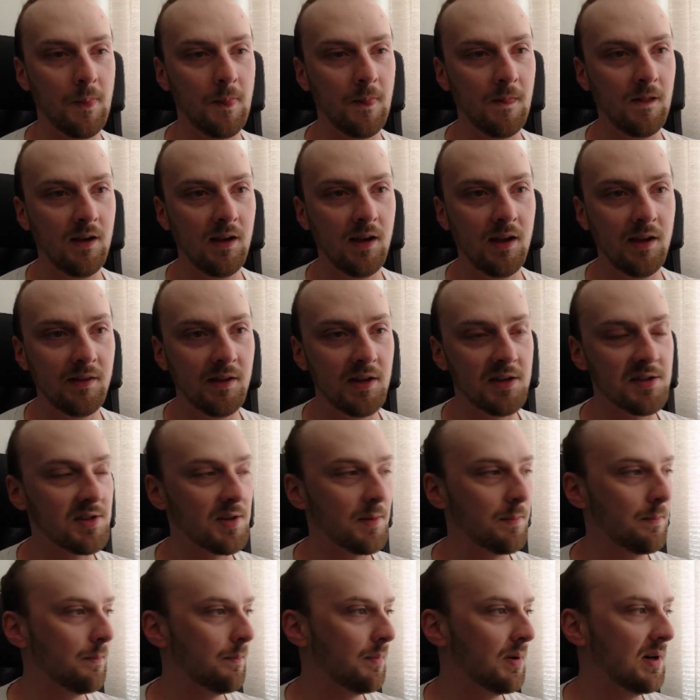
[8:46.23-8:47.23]
And that's a
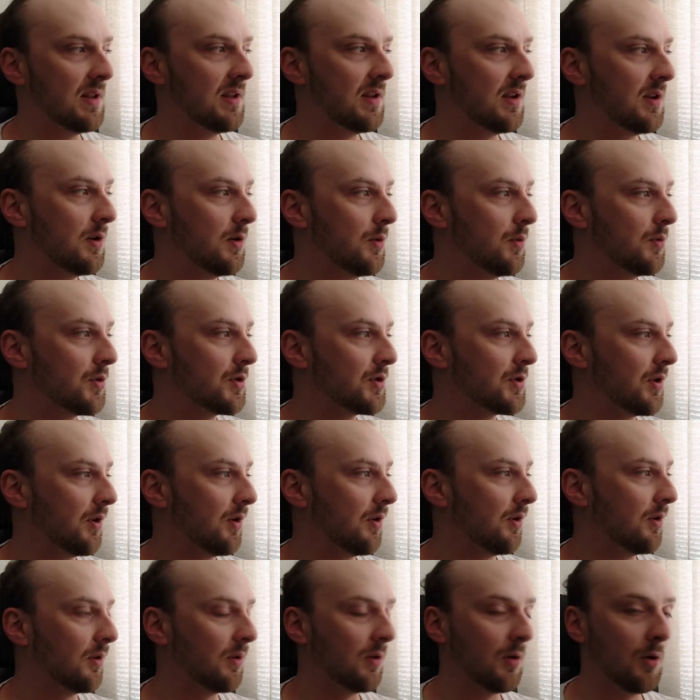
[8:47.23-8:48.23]
pretty huge
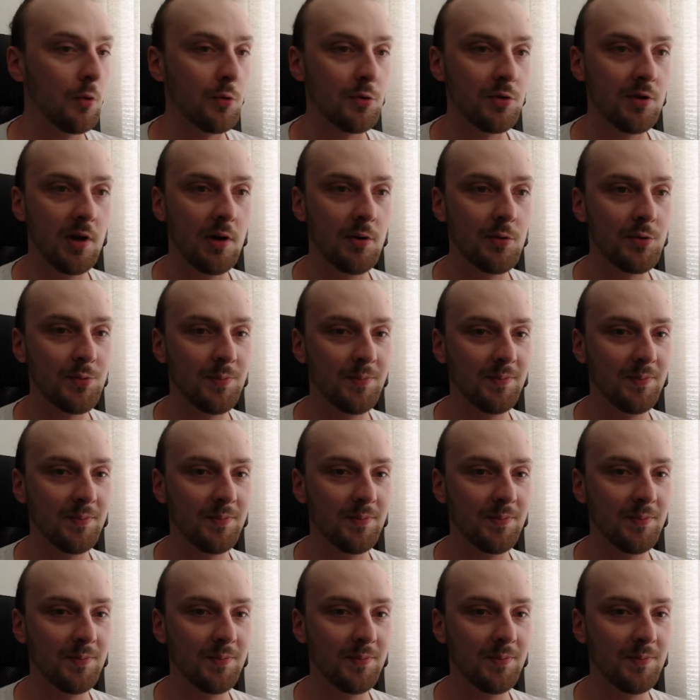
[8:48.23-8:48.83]
ghost house.